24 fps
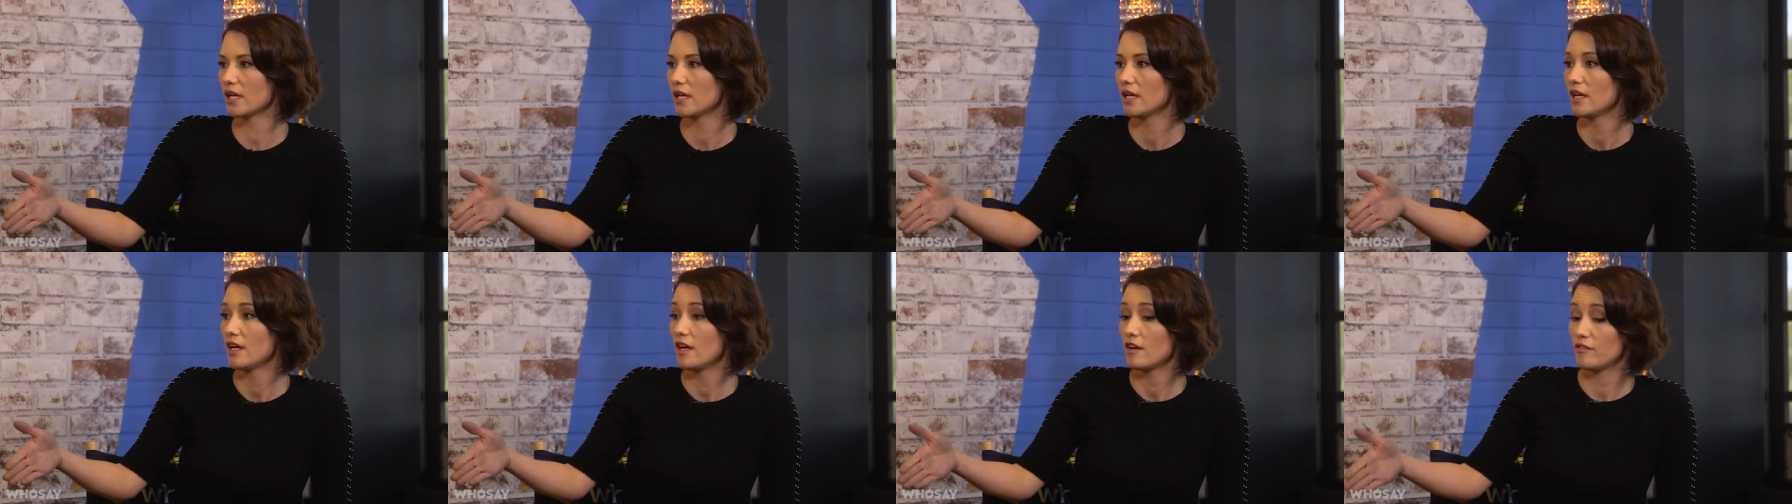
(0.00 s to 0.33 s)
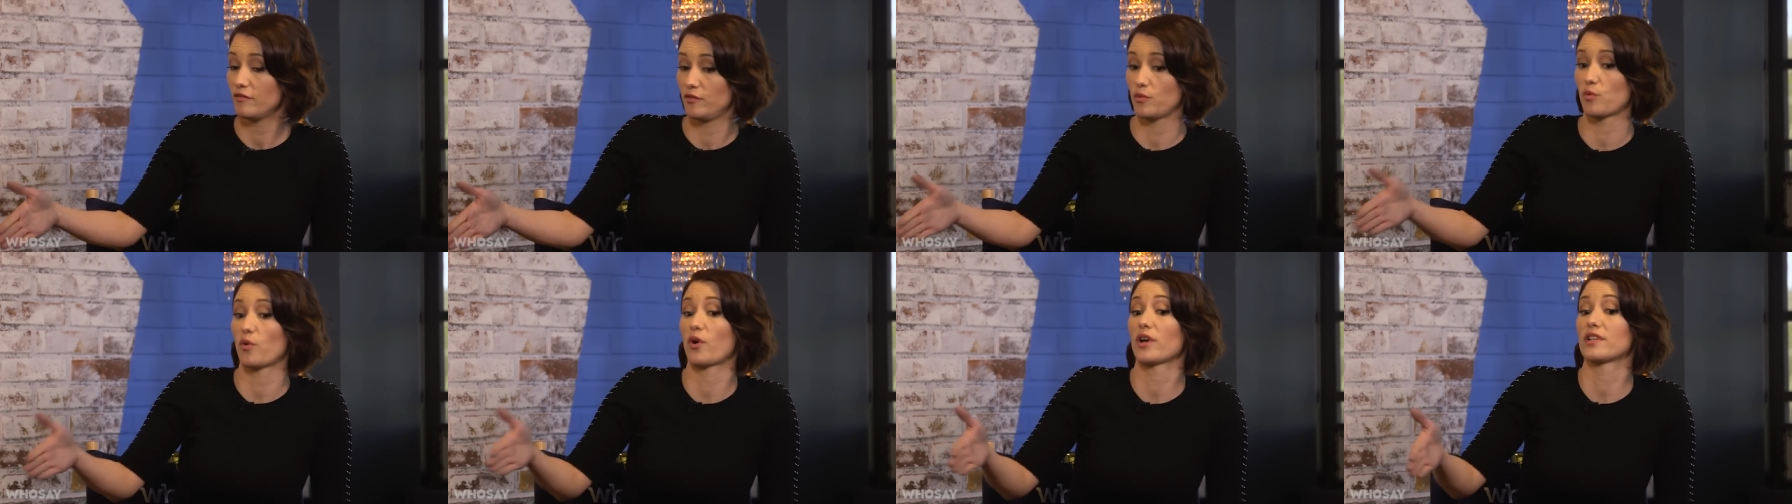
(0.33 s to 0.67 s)

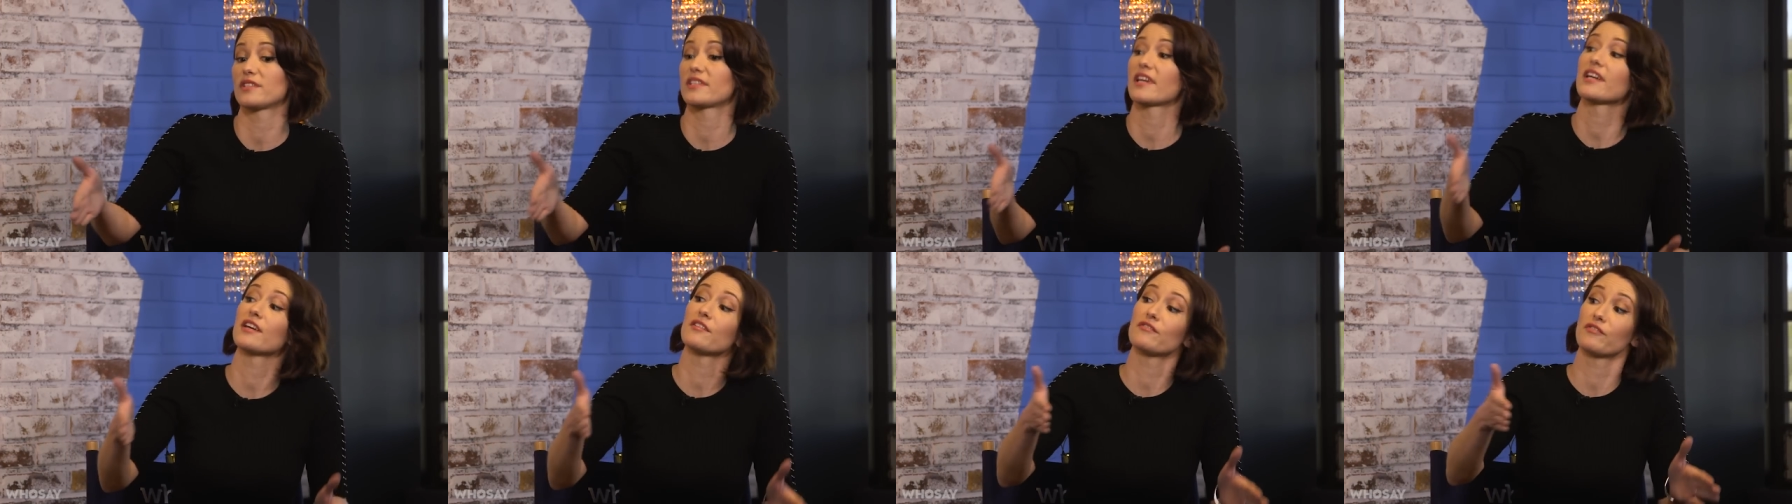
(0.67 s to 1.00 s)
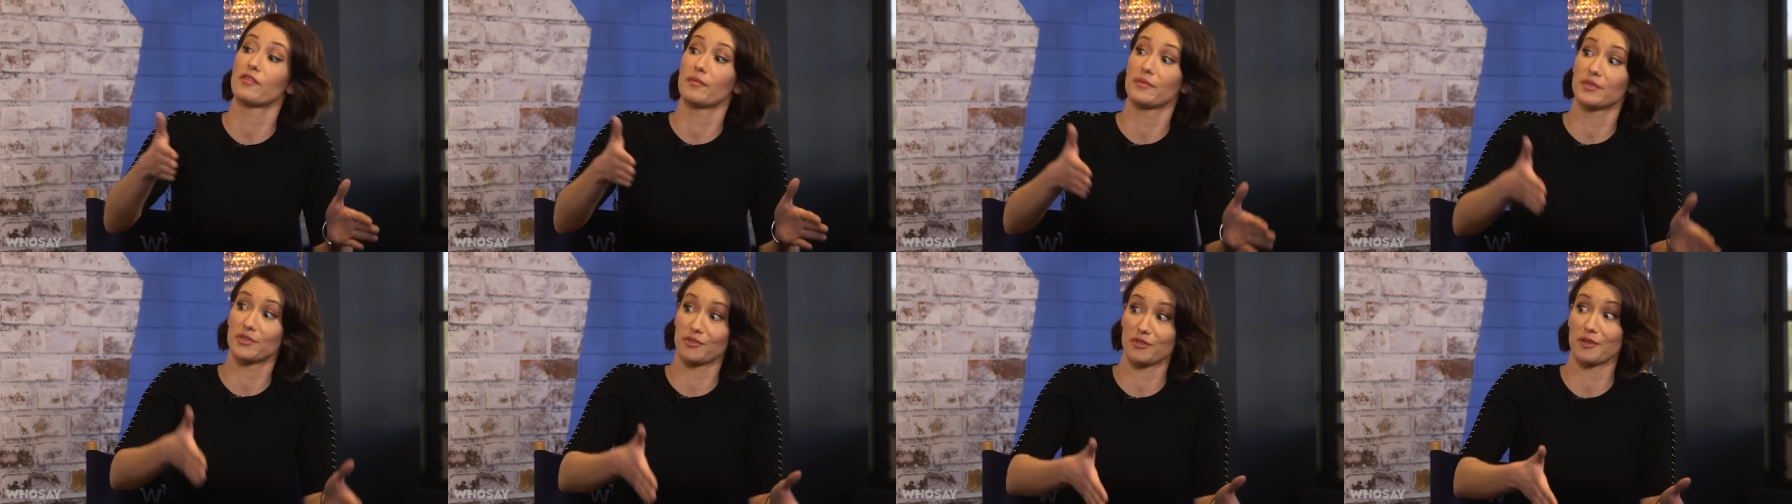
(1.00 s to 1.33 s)
If you want to take it
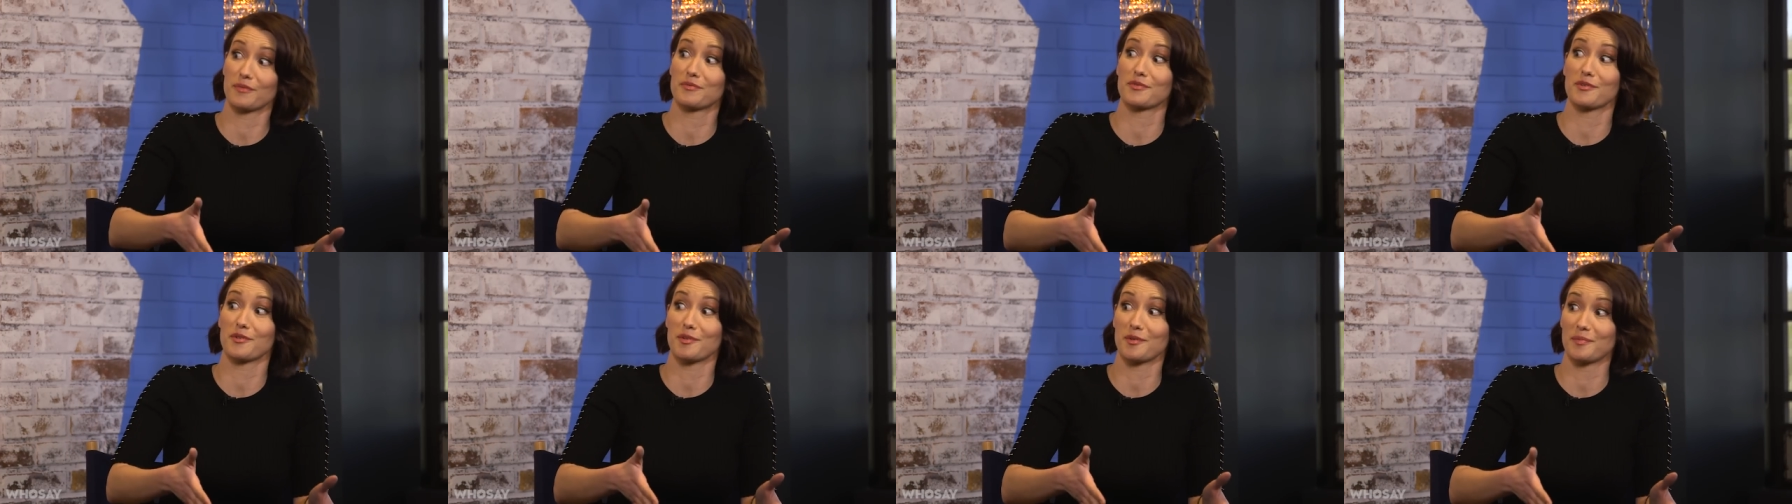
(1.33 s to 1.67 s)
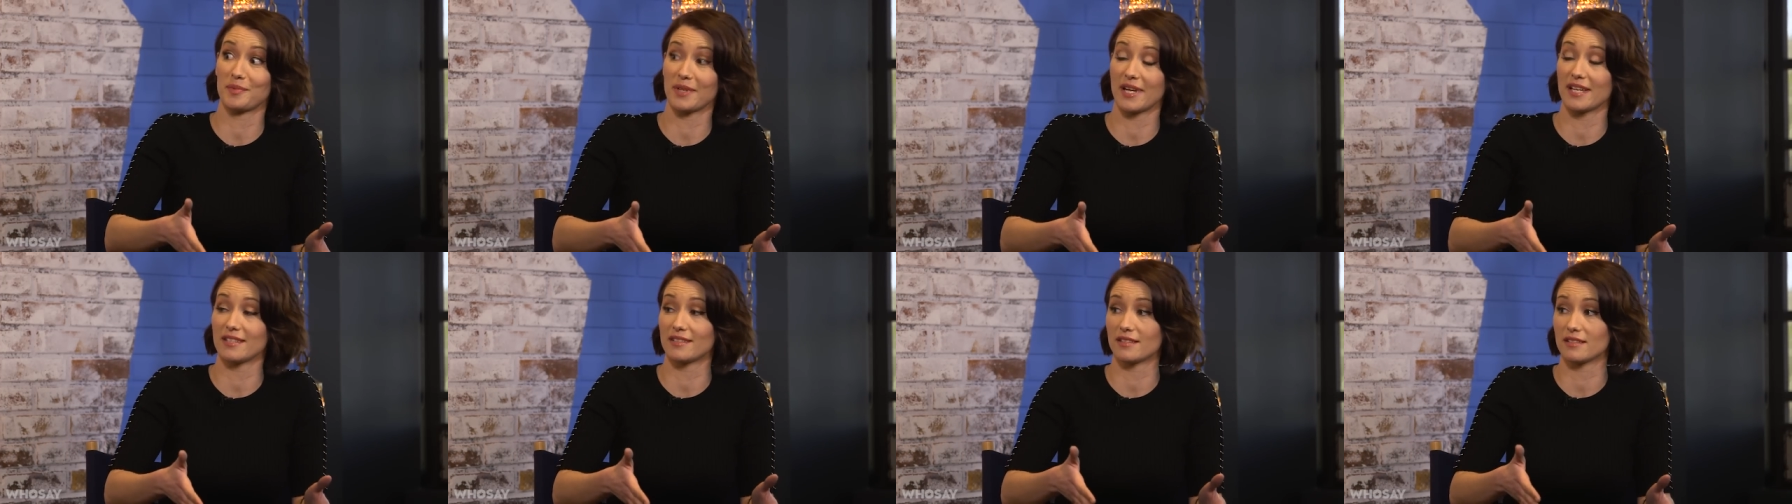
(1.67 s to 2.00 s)
from a scriptural
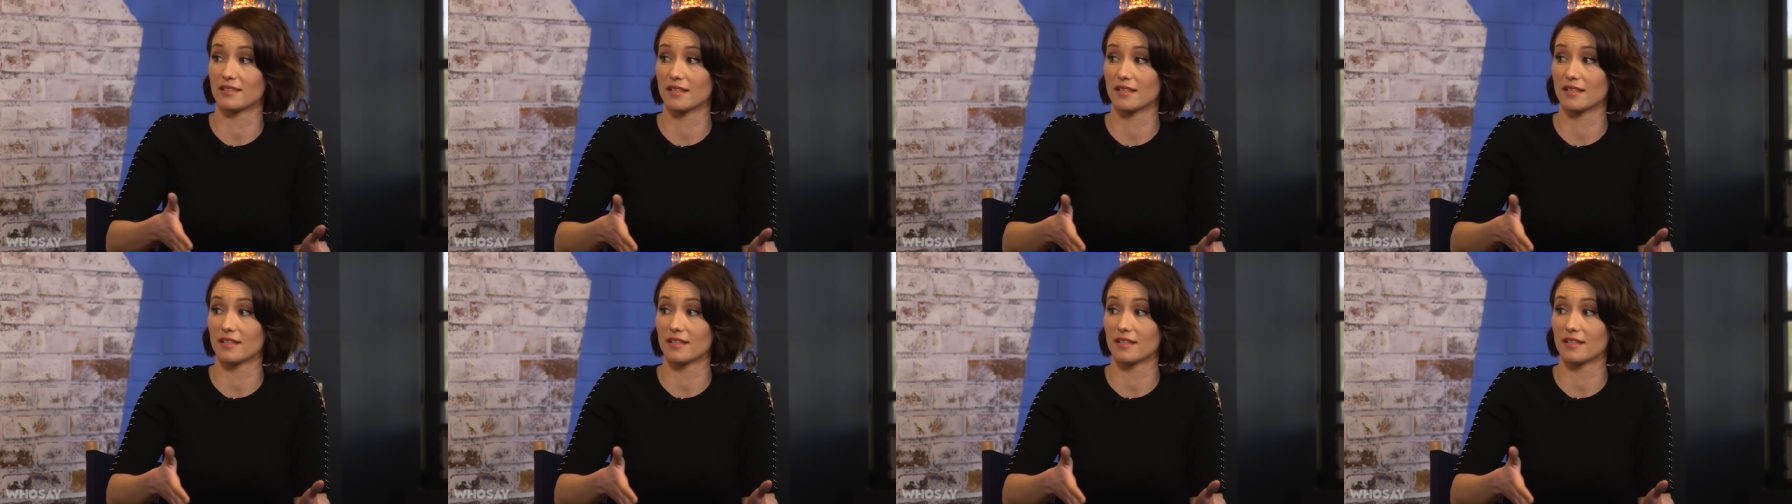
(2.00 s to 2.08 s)
place,